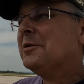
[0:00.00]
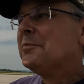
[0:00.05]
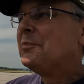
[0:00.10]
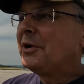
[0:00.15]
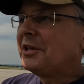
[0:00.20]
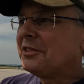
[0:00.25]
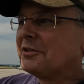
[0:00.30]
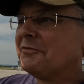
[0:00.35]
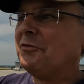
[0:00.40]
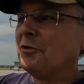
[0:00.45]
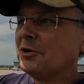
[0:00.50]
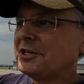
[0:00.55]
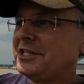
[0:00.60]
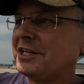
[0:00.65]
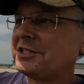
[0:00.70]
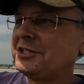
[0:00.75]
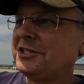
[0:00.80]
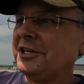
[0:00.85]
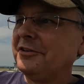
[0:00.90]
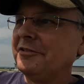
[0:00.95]
Putting the
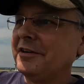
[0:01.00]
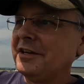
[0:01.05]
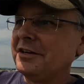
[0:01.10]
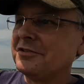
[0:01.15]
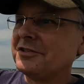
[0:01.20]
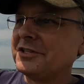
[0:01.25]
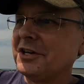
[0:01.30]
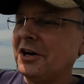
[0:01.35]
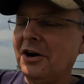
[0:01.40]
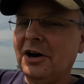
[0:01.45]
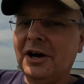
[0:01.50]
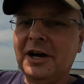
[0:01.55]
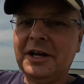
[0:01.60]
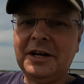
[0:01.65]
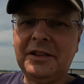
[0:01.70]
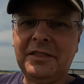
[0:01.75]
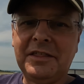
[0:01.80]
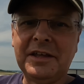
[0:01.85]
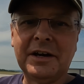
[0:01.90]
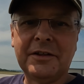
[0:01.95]
Vortex generators
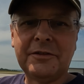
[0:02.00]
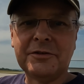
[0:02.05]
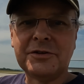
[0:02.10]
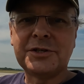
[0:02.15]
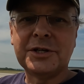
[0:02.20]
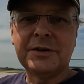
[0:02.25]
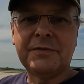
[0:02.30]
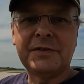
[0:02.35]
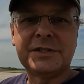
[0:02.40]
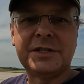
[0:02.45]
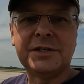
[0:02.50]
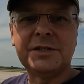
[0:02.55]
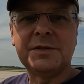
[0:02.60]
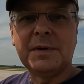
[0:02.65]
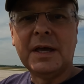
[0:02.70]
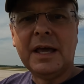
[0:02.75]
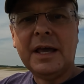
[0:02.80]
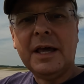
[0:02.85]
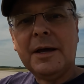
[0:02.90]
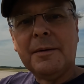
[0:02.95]
on the other surfaces
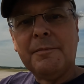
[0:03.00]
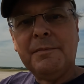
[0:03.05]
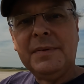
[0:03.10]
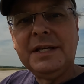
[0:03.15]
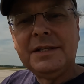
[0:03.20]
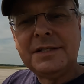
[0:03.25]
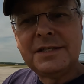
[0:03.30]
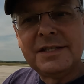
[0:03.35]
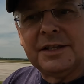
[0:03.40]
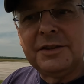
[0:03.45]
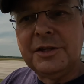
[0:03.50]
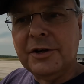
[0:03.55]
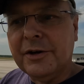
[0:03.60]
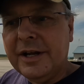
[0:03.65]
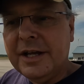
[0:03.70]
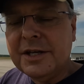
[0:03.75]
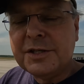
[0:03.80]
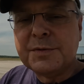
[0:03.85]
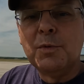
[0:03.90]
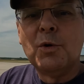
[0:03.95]
means that there
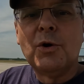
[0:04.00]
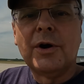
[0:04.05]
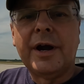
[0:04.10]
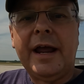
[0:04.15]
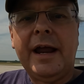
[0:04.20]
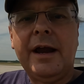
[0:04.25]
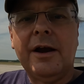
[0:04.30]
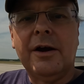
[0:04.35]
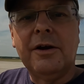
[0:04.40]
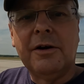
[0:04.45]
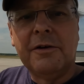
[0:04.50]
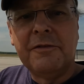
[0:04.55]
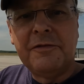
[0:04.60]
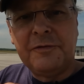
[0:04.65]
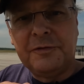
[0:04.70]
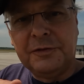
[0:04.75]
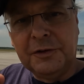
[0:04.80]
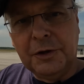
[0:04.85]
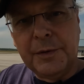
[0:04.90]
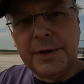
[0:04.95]
is more air
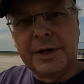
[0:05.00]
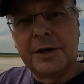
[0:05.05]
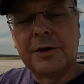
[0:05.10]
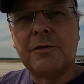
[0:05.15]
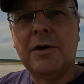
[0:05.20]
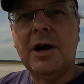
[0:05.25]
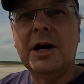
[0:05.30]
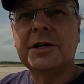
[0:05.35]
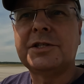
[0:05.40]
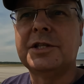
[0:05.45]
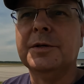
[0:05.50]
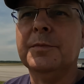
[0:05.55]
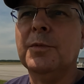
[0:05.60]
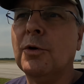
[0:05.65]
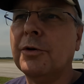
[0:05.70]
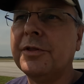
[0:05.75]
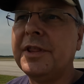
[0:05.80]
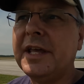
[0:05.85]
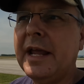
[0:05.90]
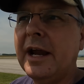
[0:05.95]
flowing across them,
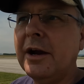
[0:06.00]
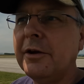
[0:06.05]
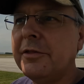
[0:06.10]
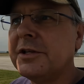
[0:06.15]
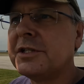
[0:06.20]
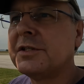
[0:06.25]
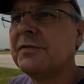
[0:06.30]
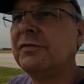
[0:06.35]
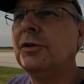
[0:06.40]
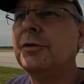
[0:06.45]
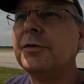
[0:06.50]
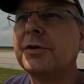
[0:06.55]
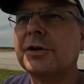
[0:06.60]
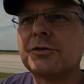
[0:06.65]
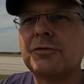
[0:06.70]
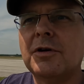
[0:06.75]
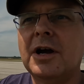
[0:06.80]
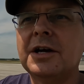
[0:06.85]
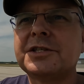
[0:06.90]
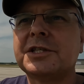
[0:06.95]
or the air that's flowing
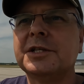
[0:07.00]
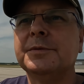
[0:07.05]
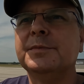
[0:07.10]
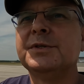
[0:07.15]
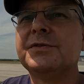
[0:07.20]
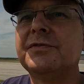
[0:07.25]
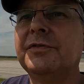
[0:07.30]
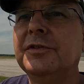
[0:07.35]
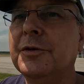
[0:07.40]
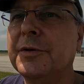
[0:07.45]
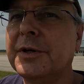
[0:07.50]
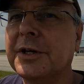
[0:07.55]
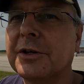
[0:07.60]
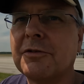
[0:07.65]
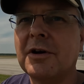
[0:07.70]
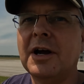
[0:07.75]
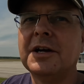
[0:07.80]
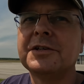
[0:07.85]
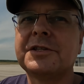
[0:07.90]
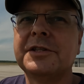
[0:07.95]
across them is flowing
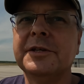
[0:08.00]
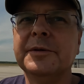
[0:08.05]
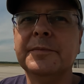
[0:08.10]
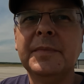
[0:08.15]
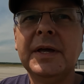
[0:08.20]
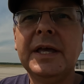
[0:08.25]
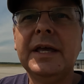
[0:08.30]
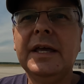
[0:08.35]
across them